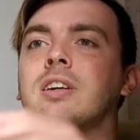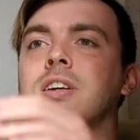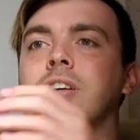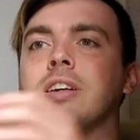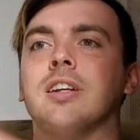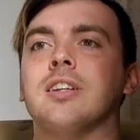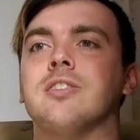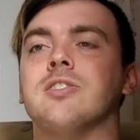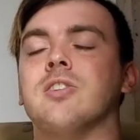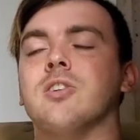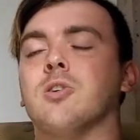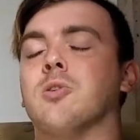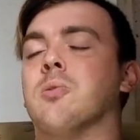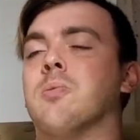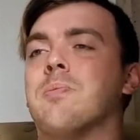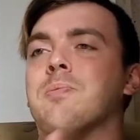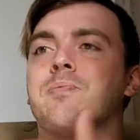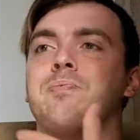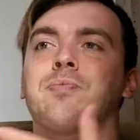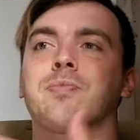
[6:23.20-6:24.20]
into
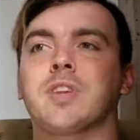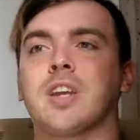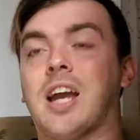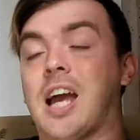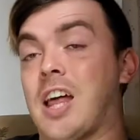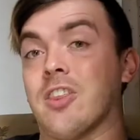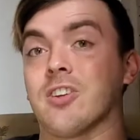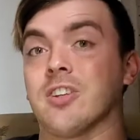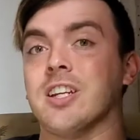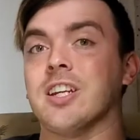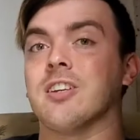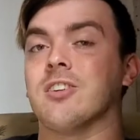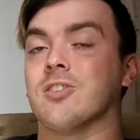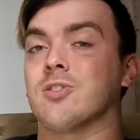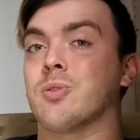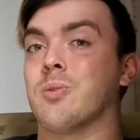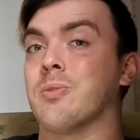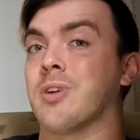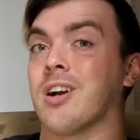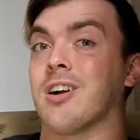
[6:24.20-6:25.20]
other years
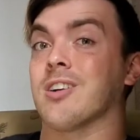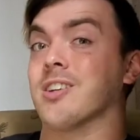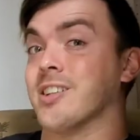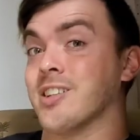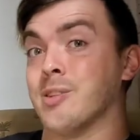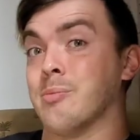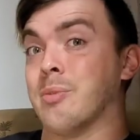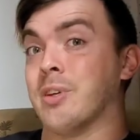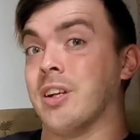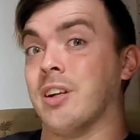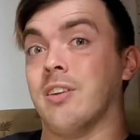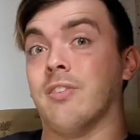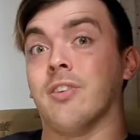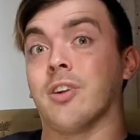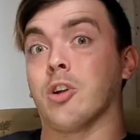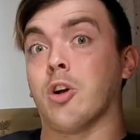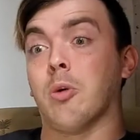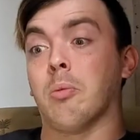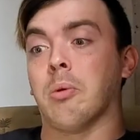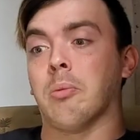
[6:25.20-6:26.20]
when we aren't in the middle of a
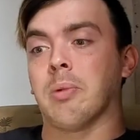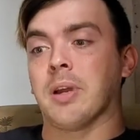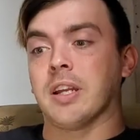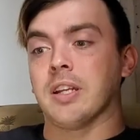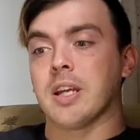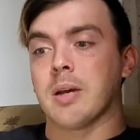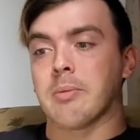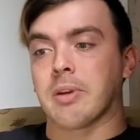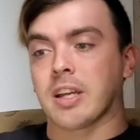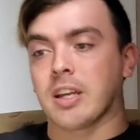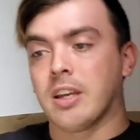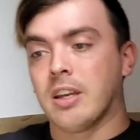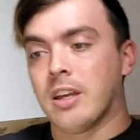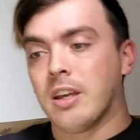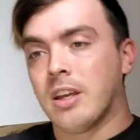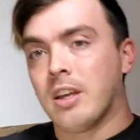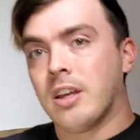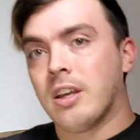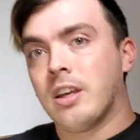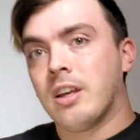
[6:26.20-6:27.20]
global pandemic.
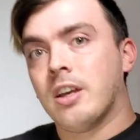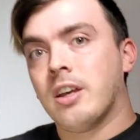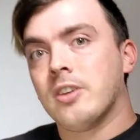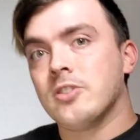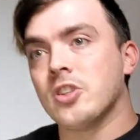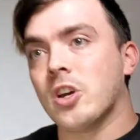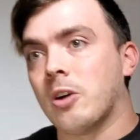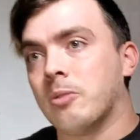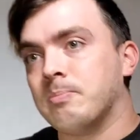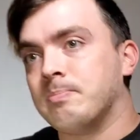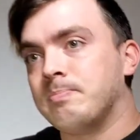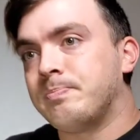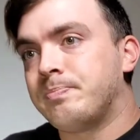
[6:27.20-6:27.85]
So